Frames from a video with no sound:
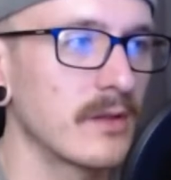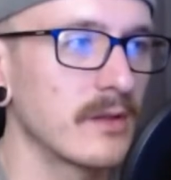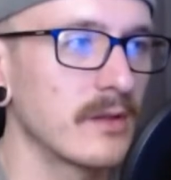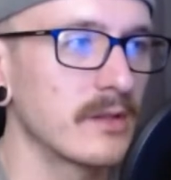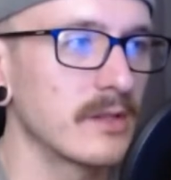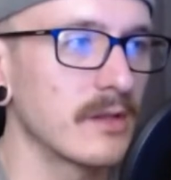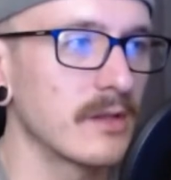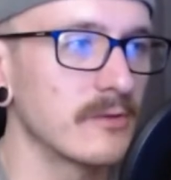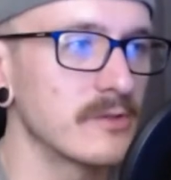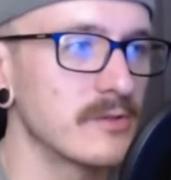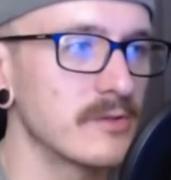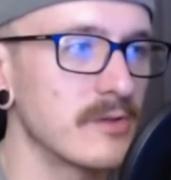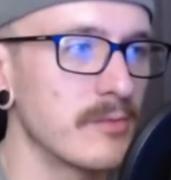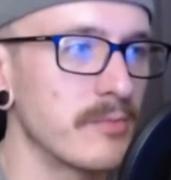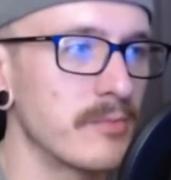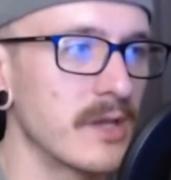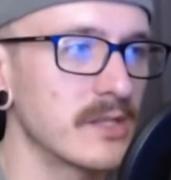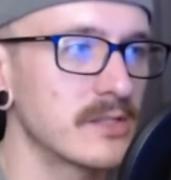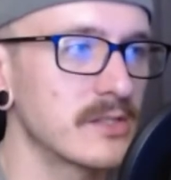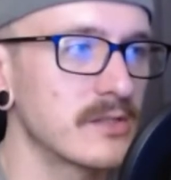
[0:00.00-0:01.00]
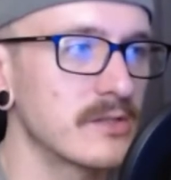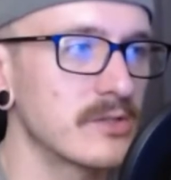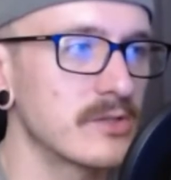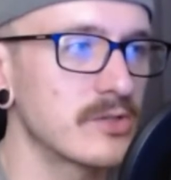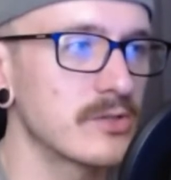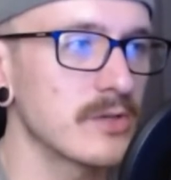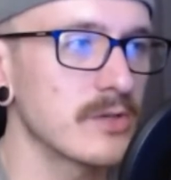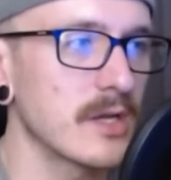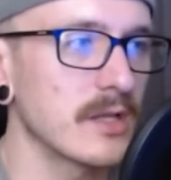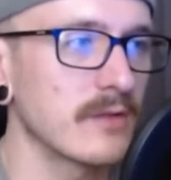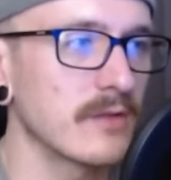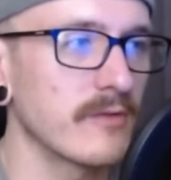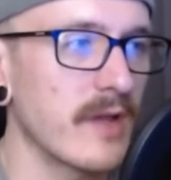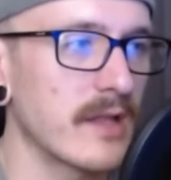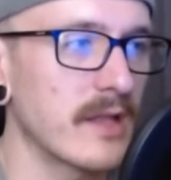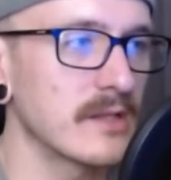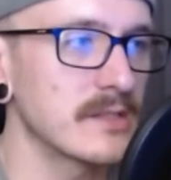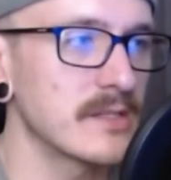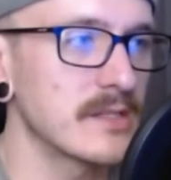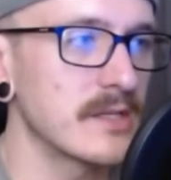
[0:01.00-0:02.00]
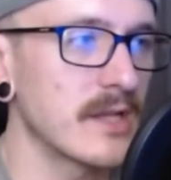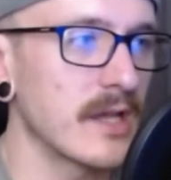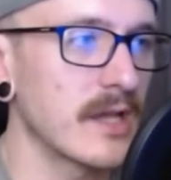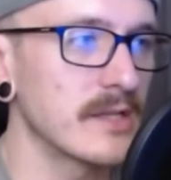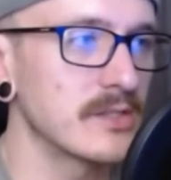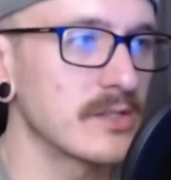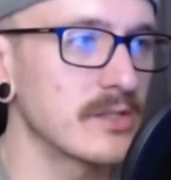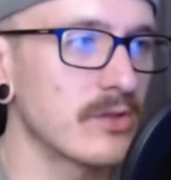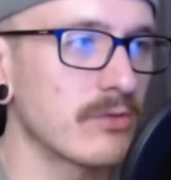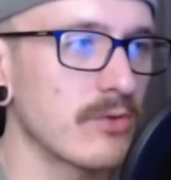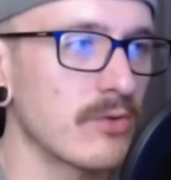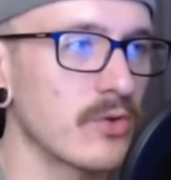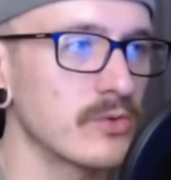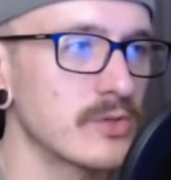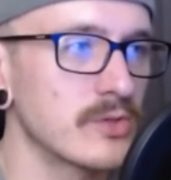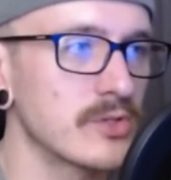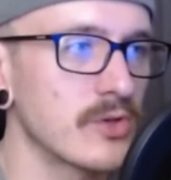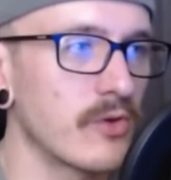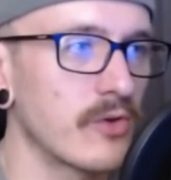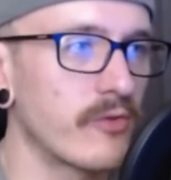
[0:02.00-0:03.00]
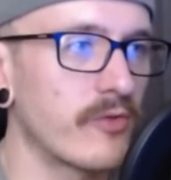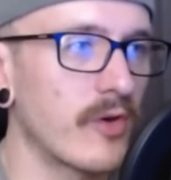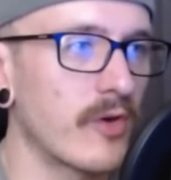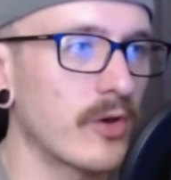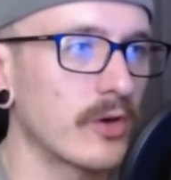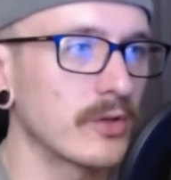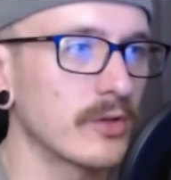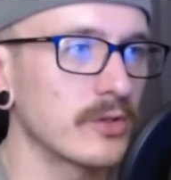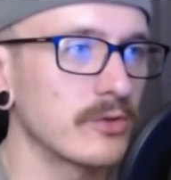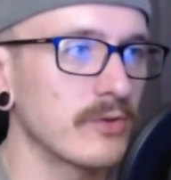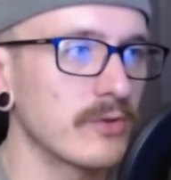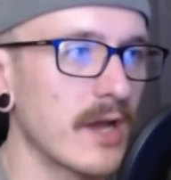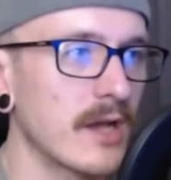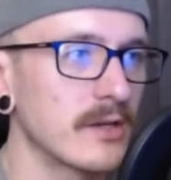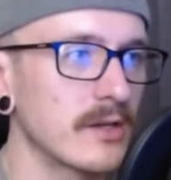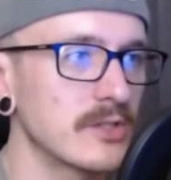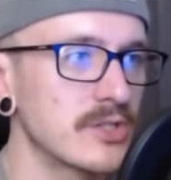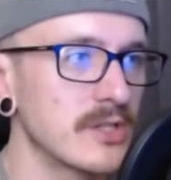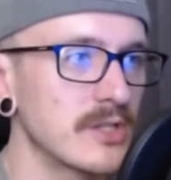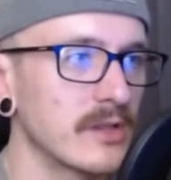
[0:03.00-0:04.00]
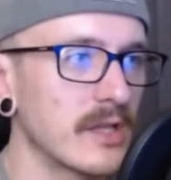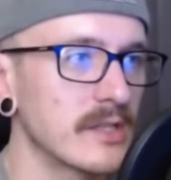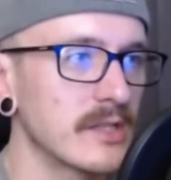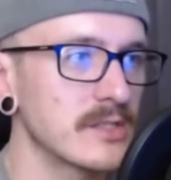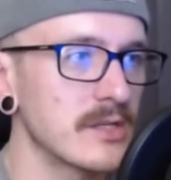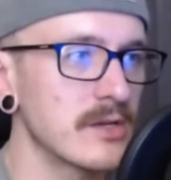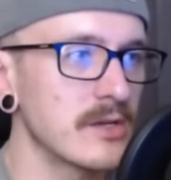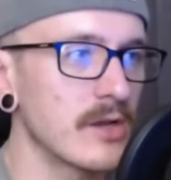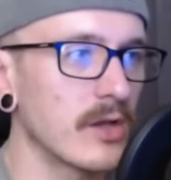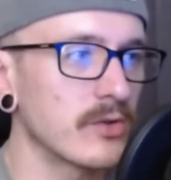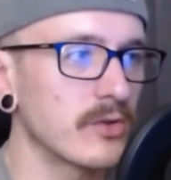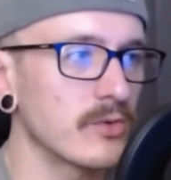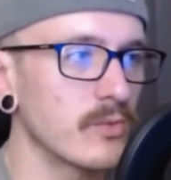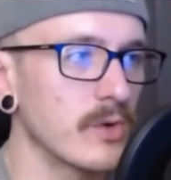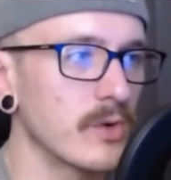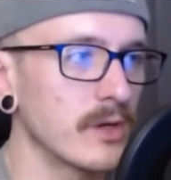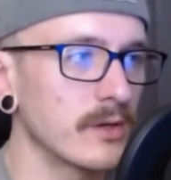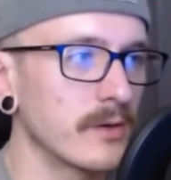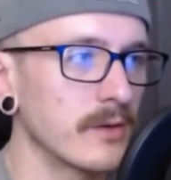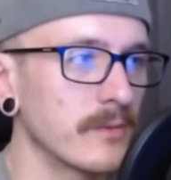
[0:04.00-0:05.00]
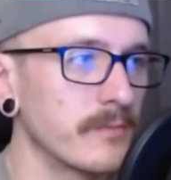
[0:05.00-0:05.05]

That was the best strike Valentina has thrown so far on the ground, and she lands another one.